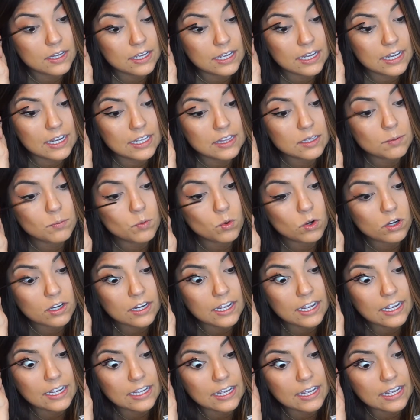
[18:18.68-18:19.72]
in the
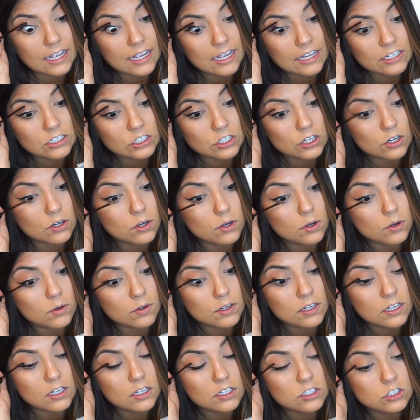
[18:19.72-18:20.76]
morning and
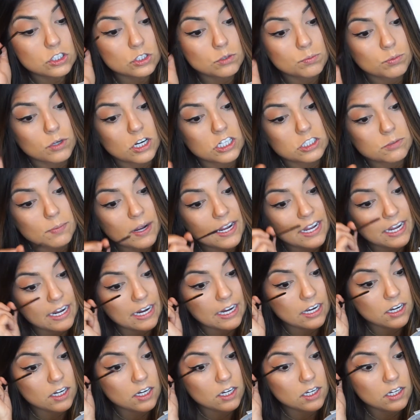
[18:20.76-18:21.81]
go to brush my
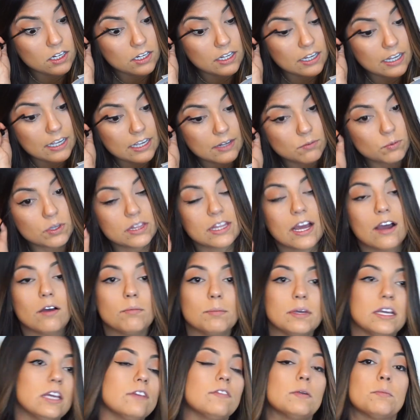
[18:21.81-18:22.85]
hair, and
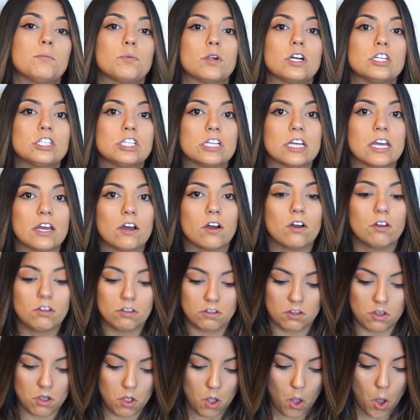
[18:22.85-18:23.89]
without me even brushing it,
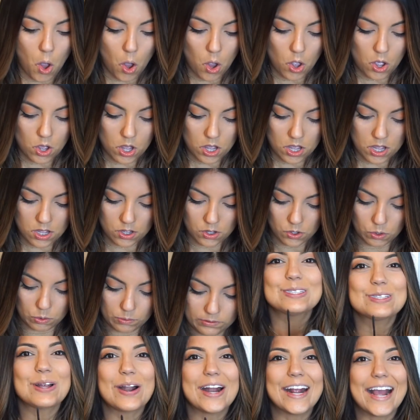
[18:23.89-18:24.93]

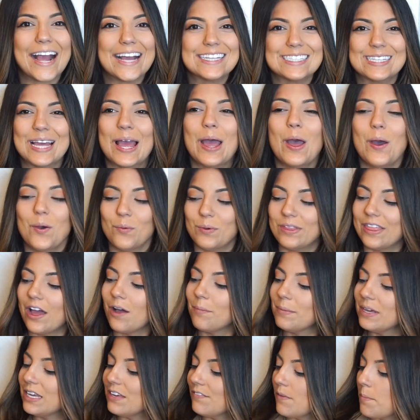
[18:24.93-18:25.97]
sorry guys.
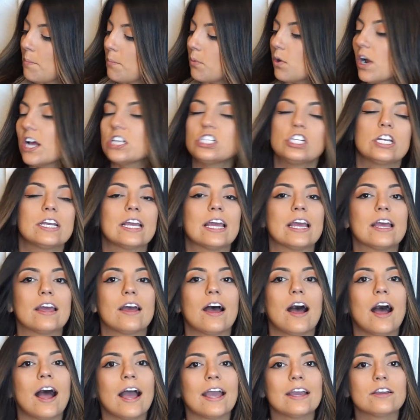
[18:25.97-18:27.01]
Without me even brushing it,
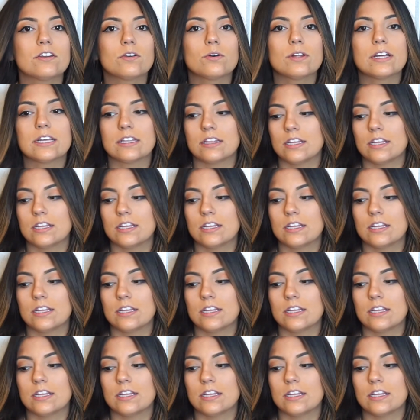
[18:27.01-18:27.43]
I go like